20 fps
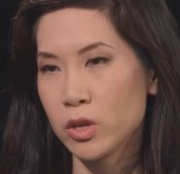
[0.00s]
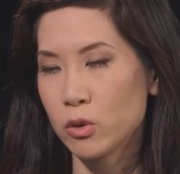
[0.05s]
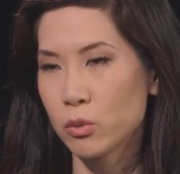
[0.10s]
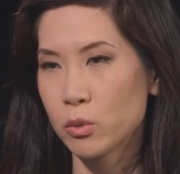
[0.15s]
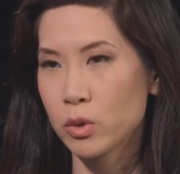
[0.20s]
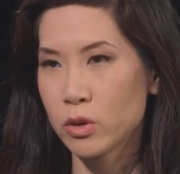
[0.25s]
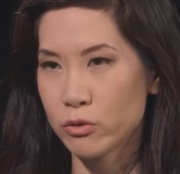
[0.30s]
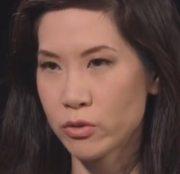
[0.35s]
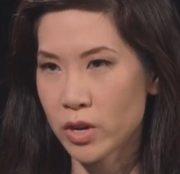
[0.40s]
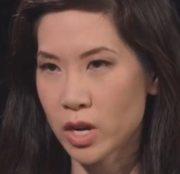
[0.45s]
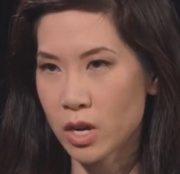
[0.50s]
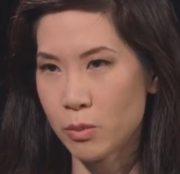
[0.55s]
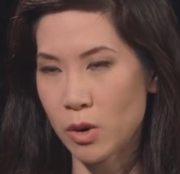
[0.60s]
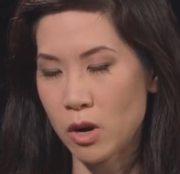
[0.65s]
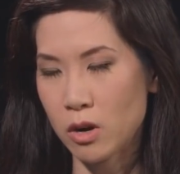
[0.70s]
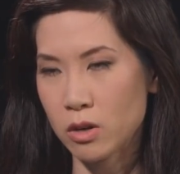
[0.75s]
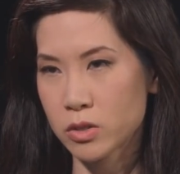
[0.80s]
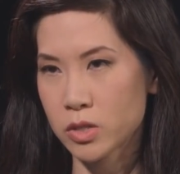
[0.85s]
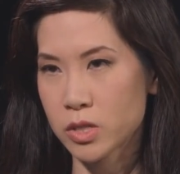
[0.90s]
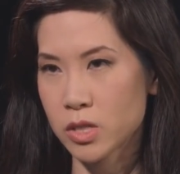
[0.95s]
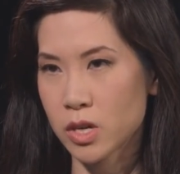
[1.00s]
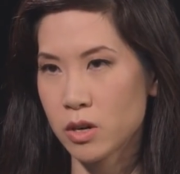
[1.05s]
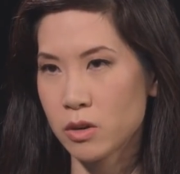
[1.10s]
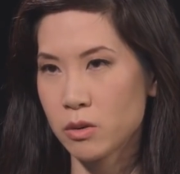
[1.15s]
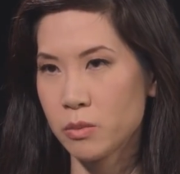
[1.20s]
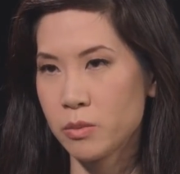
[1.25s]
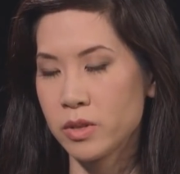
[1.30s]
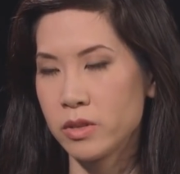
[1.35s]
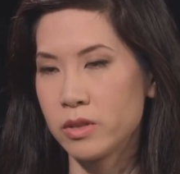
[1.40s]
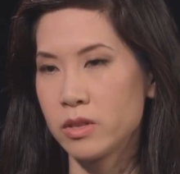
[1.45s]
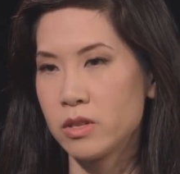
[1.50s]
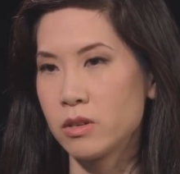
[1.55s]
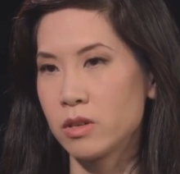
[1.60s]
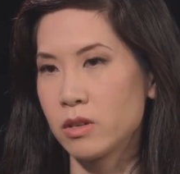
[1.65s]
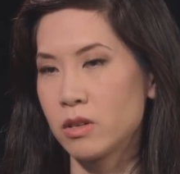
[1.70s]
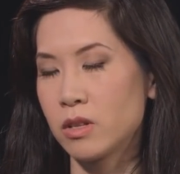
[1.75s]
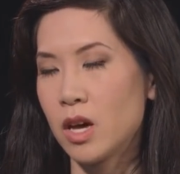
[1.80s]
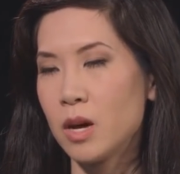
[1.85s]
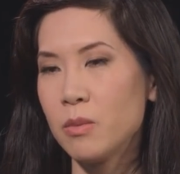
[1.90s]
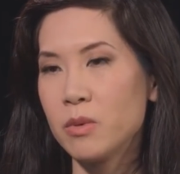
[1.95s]
We're fed up also, but the
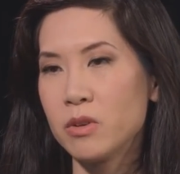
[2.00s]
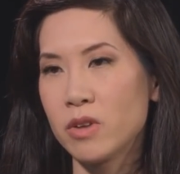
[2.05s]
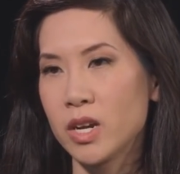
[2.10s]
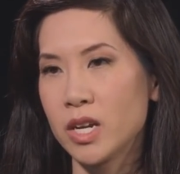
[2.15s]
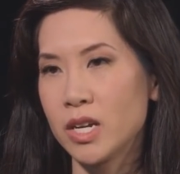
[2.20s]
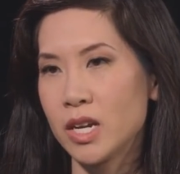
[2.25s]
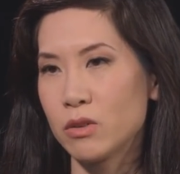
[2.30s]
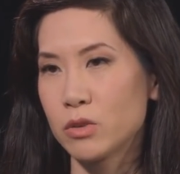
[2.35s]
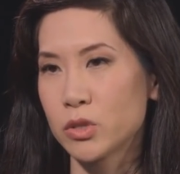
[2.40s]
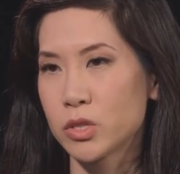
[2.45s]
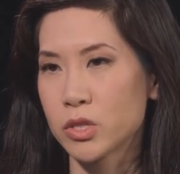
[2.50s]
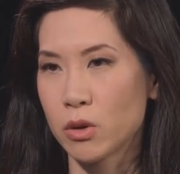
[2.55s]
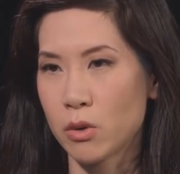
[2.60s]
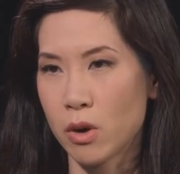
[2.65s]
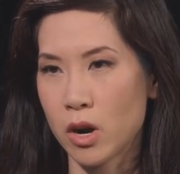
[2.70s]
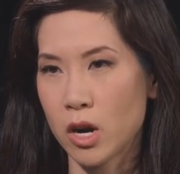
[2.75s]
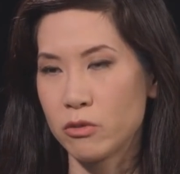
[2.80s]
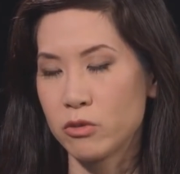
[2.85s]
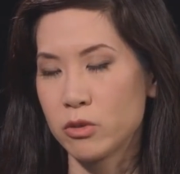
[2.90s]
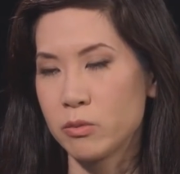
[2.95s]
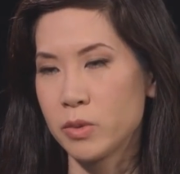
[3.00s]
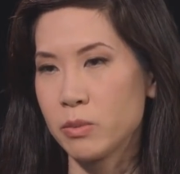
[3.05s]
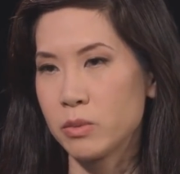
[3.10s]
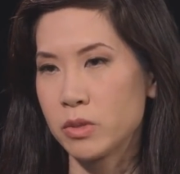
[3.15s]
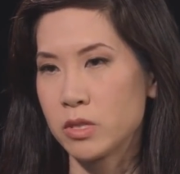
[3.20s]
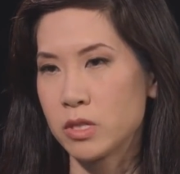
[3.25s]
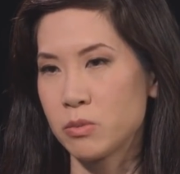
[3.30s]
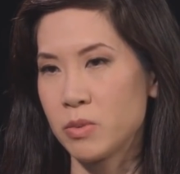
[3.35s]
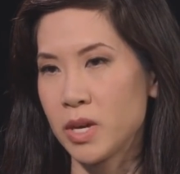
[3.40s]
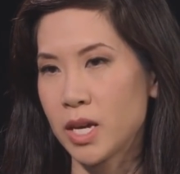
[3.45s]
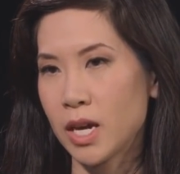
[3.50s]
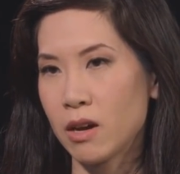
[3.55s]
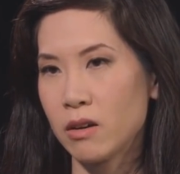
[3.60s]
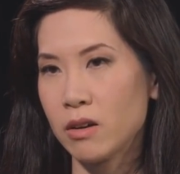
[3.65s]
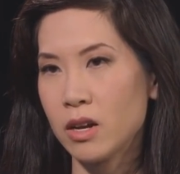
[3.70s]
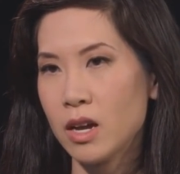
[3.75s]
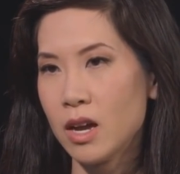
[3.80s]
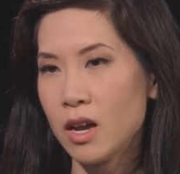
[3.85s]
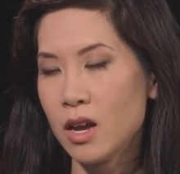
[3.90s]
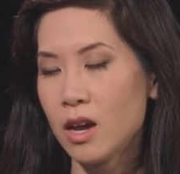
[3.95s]
climate right now is so hard for people to speak out.